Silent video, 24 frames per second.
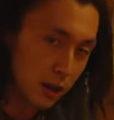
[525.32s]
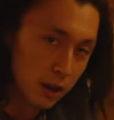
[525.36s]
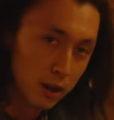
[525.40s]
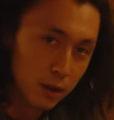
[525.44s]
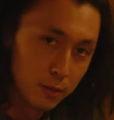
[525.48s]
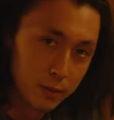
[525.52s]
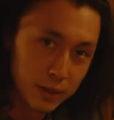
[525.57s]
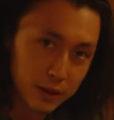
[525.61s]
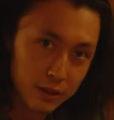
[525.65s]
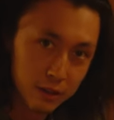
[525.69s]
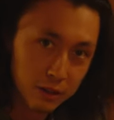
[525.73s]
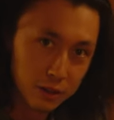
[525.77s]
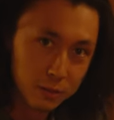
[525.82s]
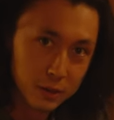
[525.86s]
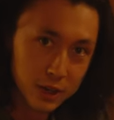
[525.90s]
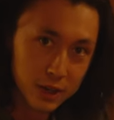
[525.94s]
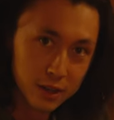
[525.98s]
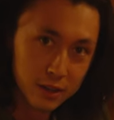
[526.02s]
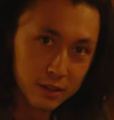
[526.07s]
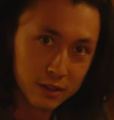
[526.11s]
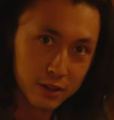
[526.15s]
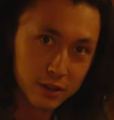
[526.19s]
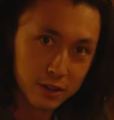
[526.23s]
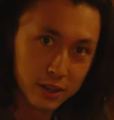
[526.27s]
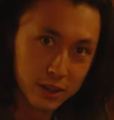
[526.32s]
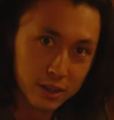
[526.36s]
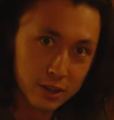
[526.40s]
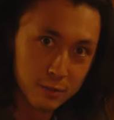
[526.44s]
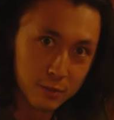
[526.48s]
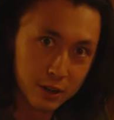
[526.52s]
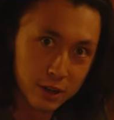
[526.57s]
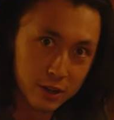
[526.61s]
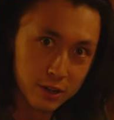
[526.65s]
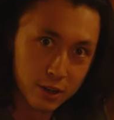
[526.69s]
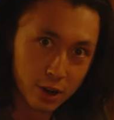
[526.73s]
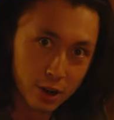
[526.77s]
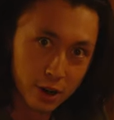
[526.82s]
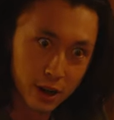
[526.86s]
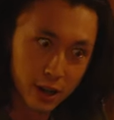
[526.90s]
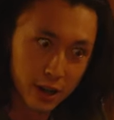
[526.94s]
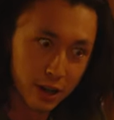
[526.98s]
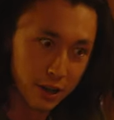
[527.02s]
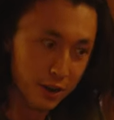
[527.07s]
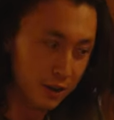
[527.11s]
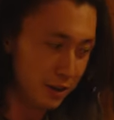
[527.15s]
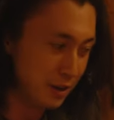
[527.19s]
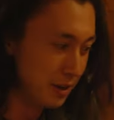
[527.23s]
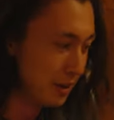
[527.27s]
It'll be a little bit easier to get to my guitar
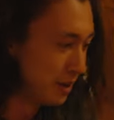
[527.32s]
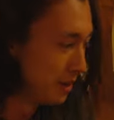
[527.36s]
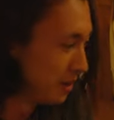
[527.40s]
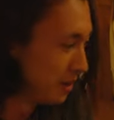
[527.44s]
now.